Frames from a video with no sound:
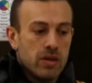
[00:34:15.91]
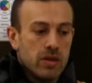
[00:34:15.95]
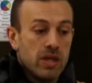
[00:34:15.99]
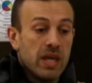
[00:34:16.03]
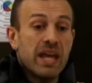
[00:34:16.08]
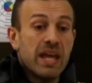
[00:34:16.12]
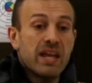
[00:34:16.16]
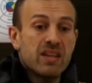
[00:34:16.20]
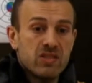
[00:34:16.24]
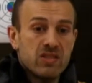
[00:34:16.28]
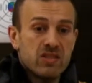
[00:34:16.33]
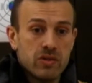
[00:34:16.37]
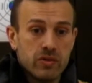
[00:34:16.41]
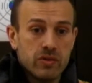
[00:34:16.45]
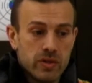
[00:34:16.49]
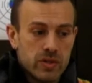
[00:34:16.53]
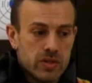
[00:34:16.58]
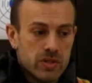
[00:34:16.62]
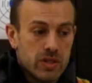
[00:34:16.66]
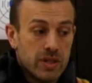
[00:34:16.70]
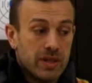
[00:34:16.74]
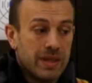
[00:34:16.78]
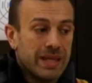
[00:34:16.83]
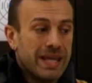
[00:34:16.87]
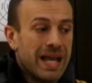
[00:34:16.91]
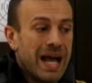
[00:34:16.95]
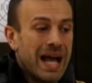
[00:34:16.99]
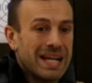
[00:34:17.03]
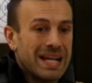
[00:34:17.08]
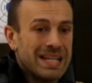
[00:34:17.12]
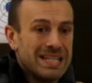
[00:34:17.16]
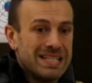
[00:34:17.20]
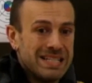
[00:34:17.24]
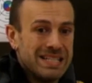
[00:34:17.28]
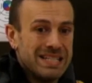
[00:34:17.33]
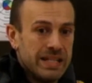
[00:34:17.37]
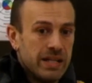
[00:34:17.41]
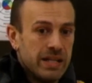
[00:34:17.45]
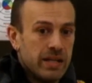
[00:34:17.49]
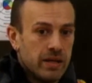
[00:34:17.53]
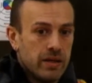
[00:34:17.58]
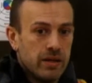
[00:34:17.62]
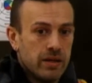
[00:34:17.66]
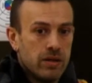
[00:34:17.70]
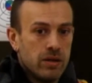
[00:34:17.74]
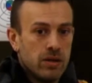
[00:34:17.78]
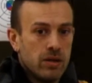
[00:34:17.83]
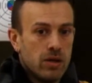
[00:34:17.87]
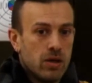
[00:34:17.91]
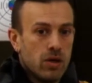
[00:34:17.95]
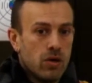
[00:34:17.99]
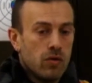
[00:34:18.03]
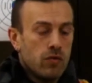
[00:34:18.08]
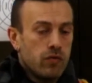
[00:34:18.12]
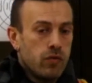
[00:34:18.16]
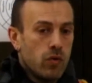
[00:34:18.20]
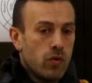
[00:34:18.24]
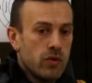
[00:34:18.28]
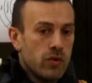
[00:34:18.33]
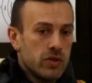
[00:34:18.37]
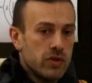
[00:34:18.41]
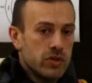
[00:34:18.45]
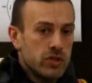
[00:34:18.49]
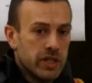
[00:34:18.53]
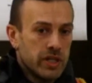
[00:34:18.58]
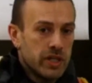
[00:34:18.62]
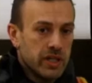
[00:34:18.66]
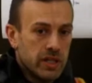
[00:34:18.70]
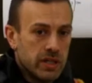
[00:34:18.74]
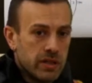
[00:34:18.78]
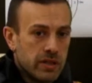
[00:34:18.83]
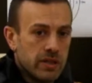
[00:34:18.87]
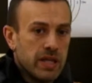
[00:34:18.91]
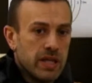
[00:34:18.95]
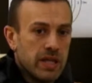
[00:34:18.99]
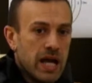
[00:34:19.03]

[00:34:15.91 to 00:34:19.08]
The answer is the idea for the chicken,